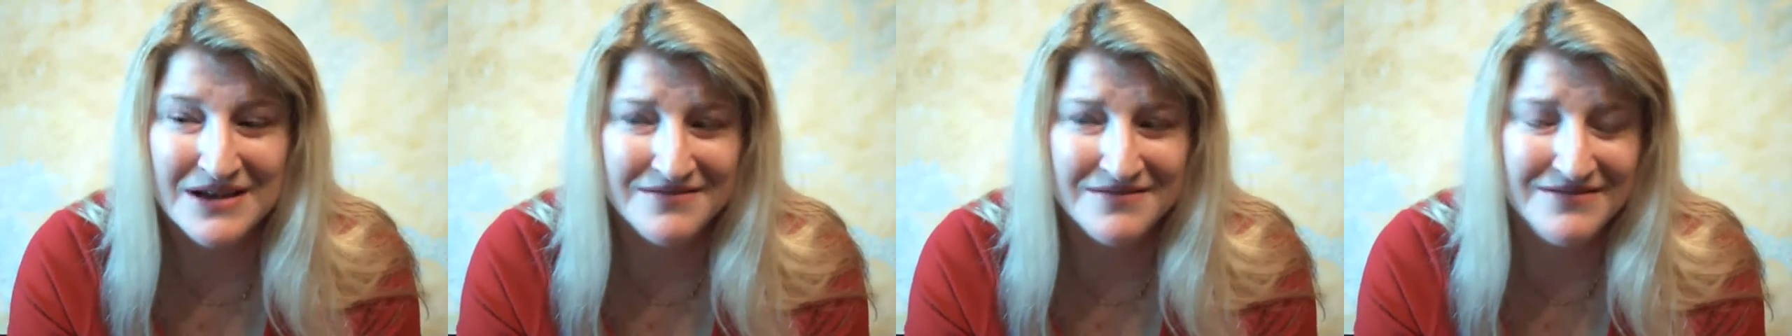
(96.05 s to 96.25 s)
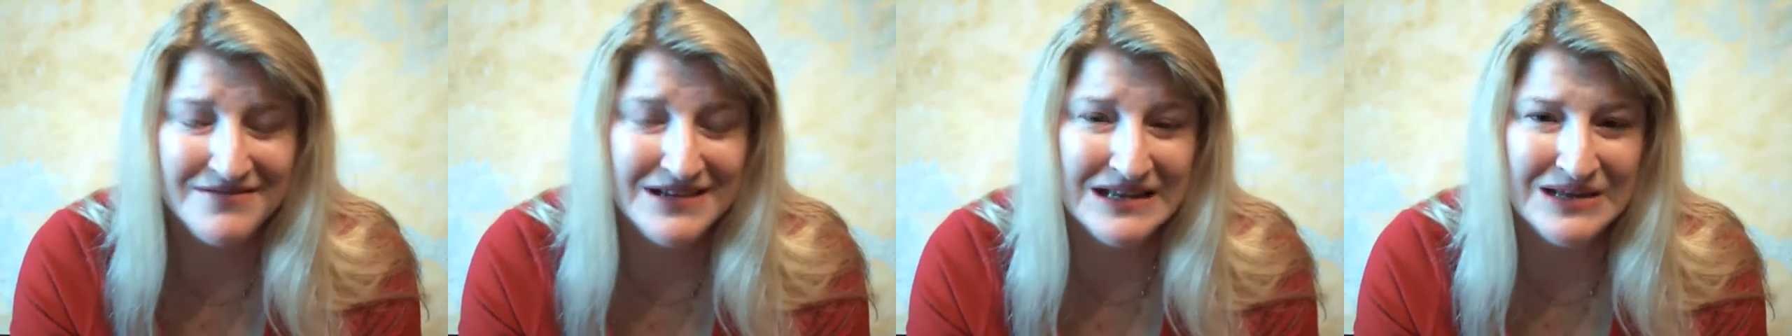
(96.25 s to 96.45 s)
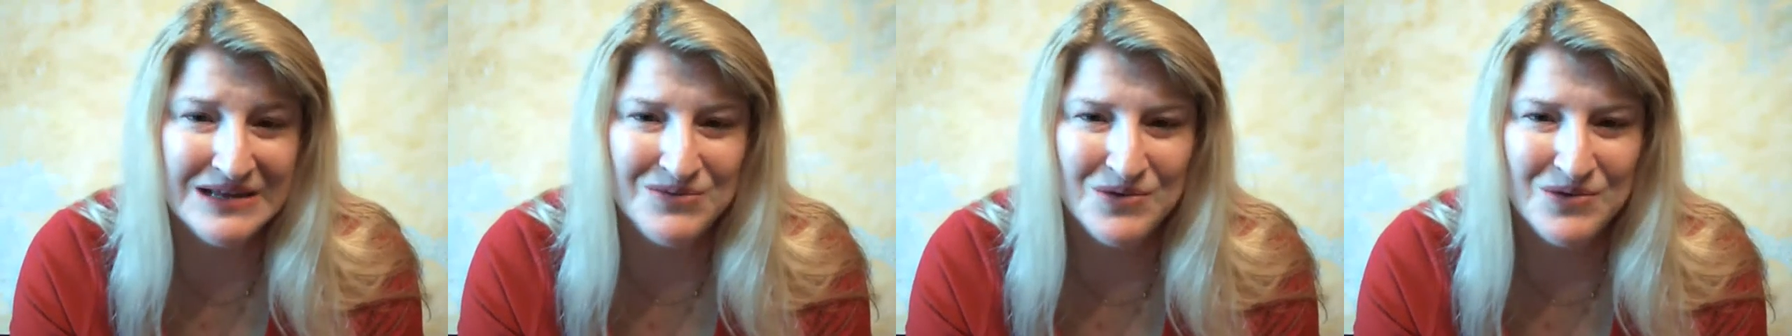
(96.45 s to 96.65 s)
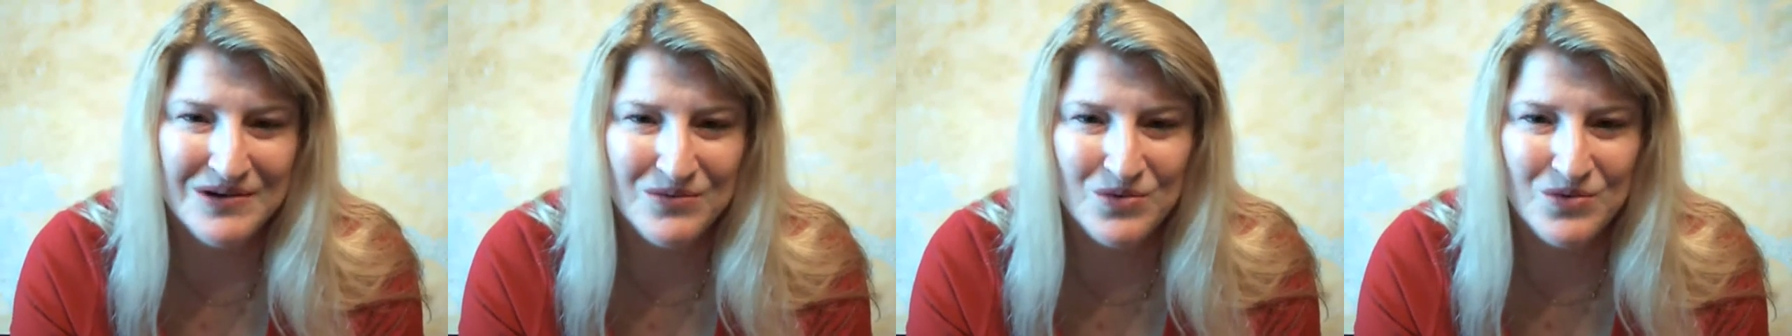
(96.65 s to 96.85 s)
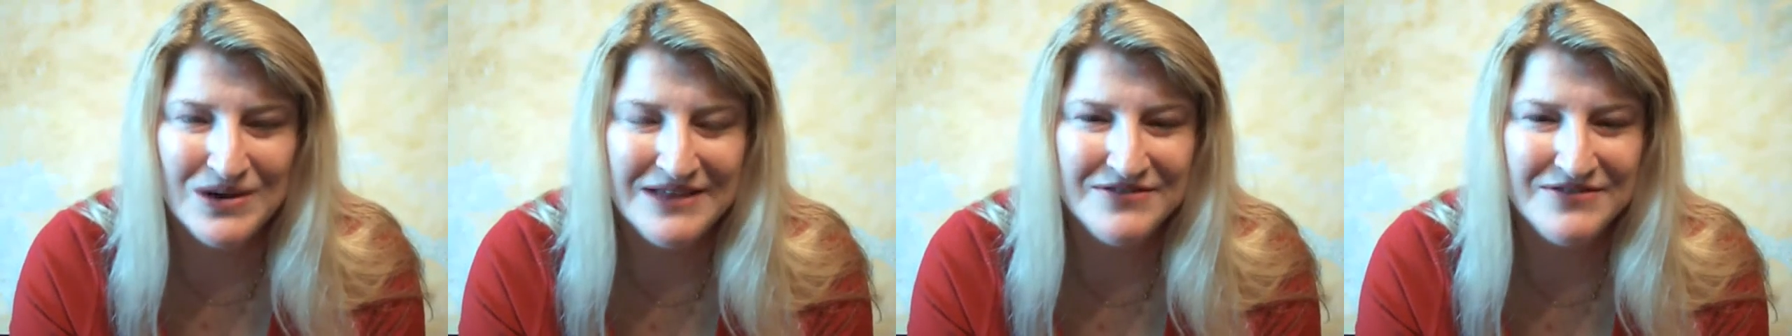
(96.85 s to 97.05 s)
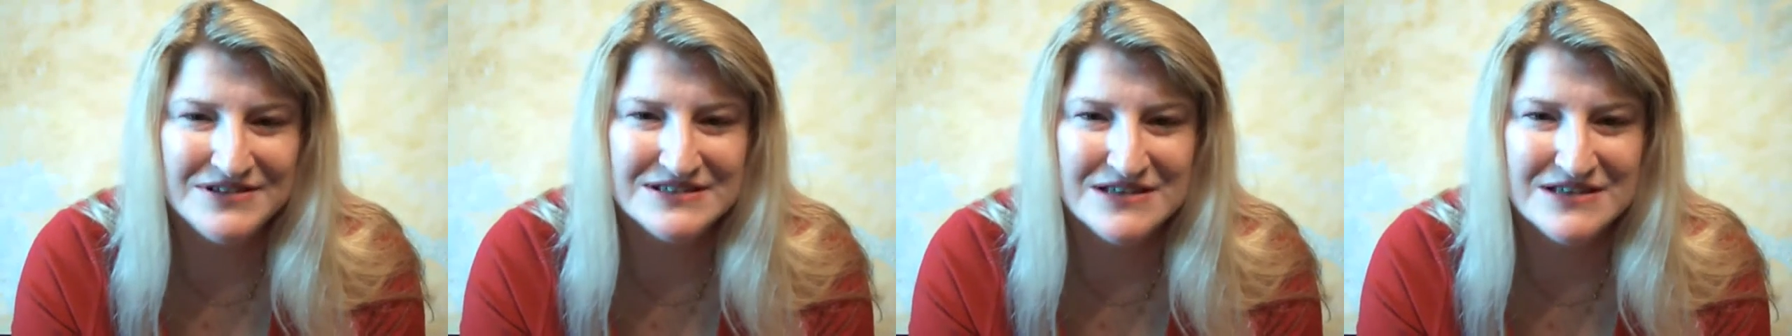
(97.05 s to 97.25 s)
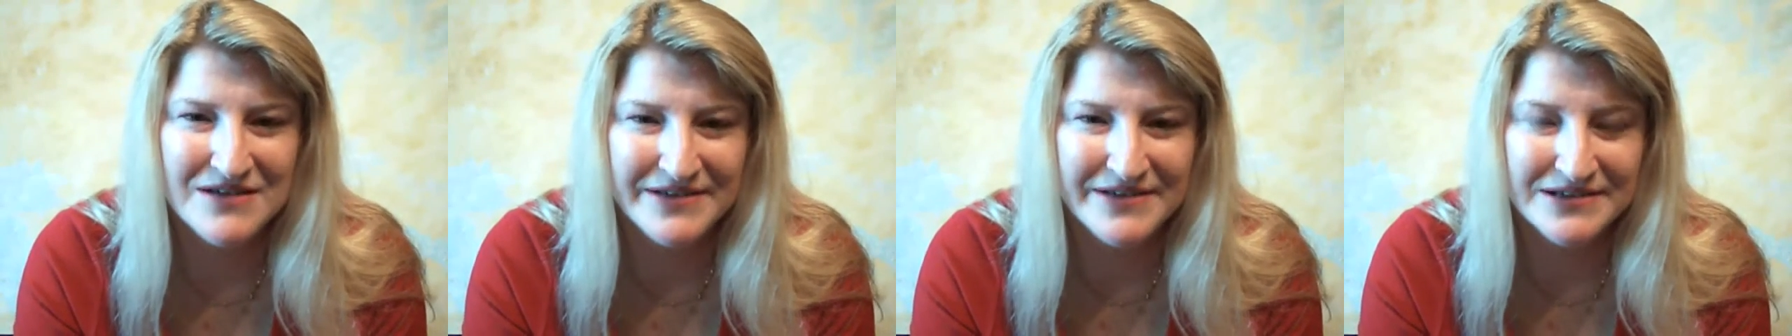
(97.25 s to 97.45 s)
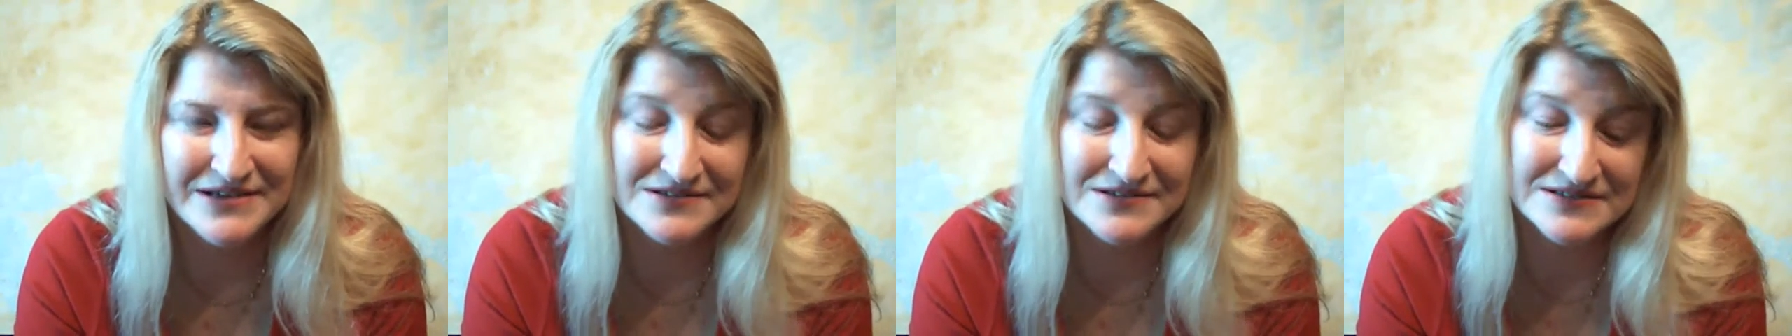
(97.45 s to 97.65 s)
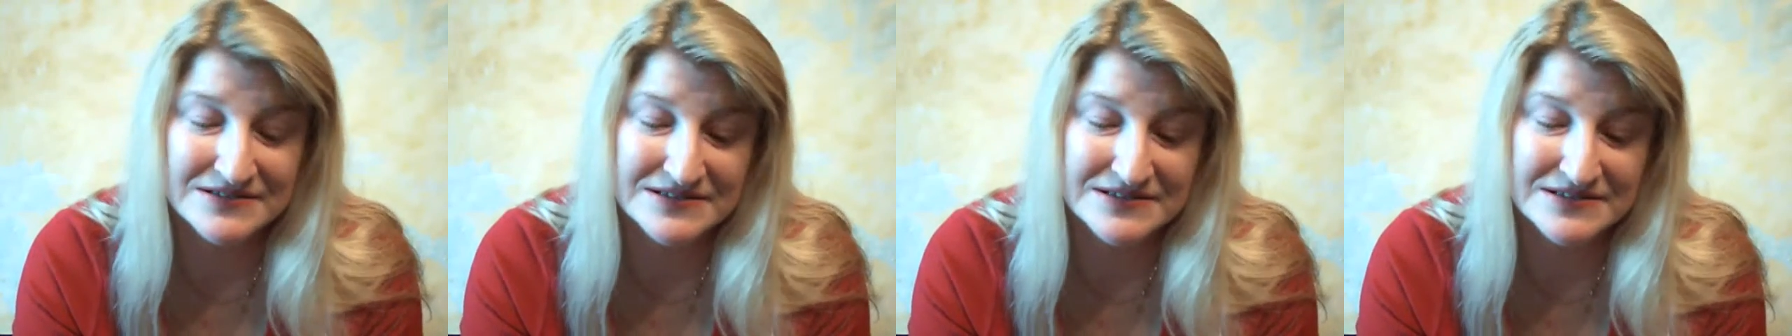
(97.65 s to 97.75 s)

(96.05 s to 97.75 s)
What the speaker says: really, whatever's going on.